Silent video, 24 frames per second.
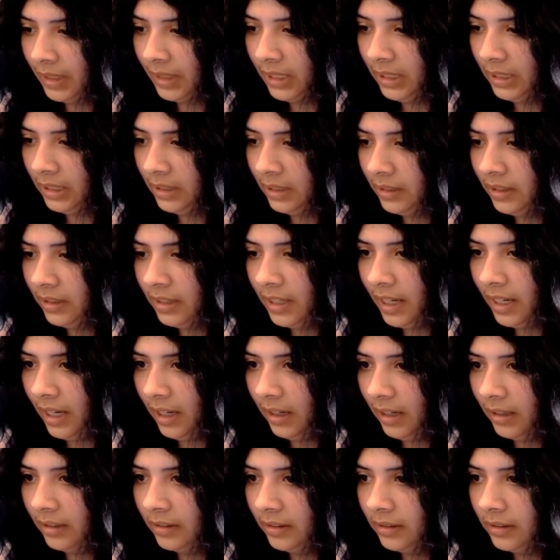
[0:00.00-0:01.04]
Yeah,
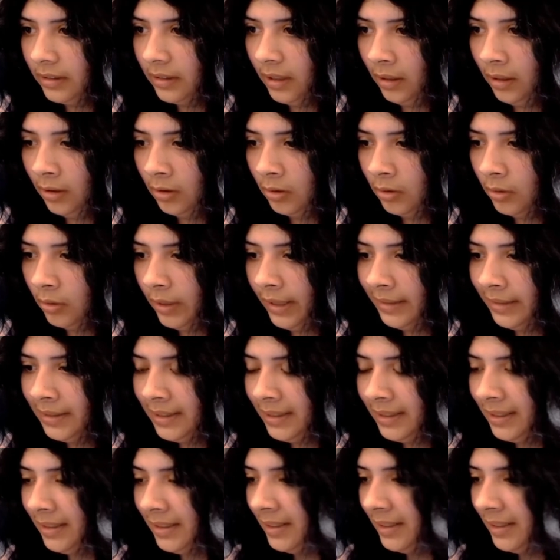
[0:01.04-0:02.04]
no, it's just,